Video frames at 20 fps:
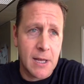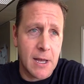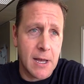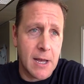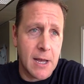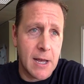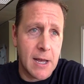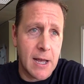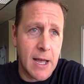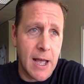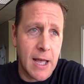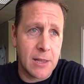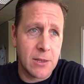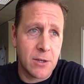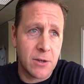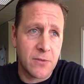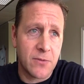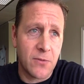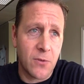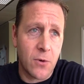I
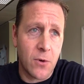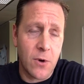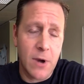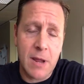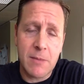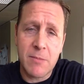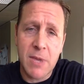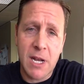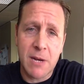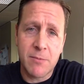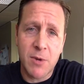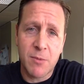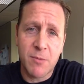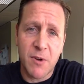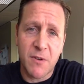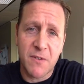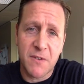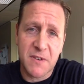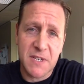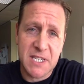look for a minimum
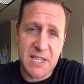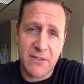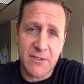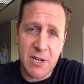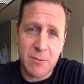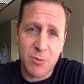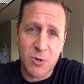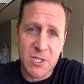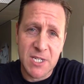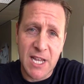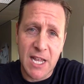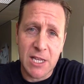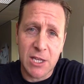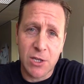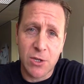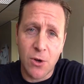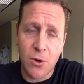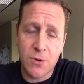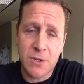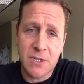of a 70%
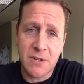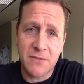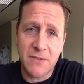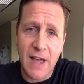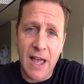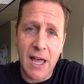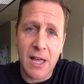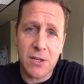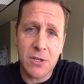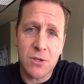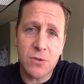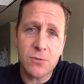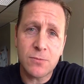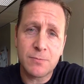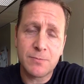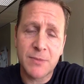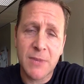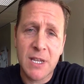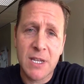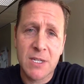loan to value.
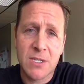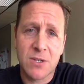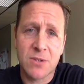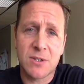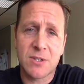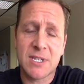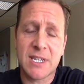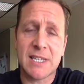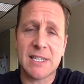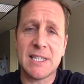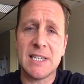So there's at